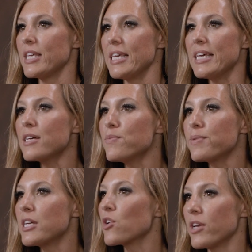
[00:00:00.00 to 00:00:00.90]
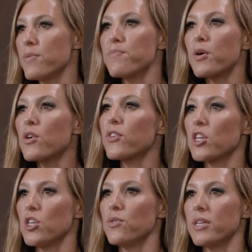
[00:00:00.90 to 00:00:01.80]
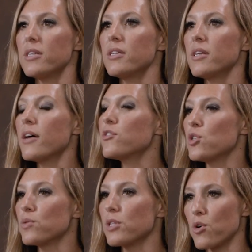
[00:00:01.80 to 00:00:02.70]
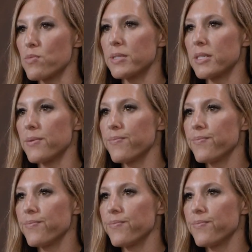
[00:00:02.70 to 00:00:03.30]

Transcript: the incomplete or imperfect union of two lobes.